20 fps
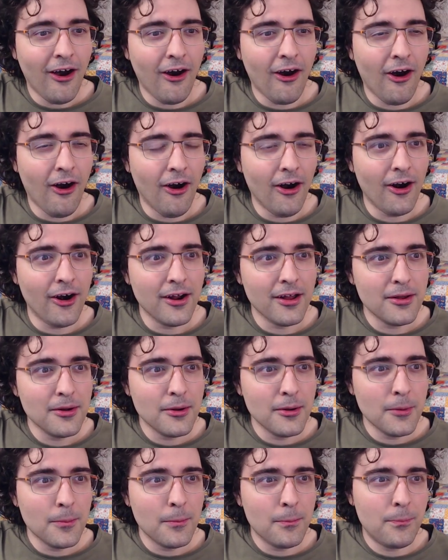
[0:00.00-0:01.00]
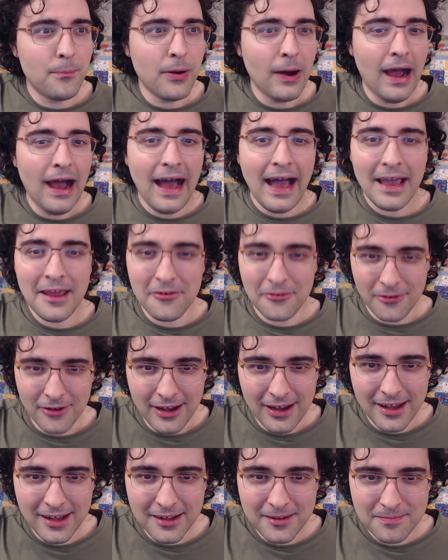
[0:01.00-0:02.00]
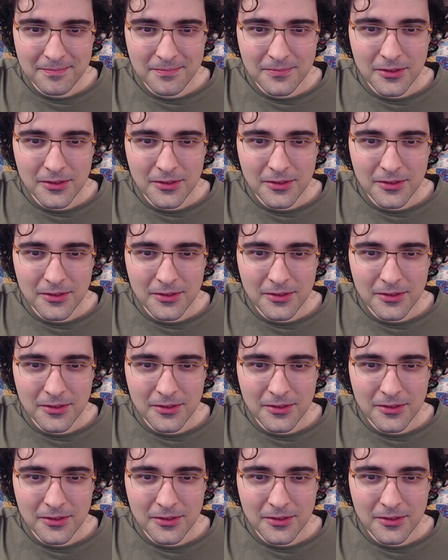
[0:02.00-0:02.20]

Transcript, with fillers: are Pyra,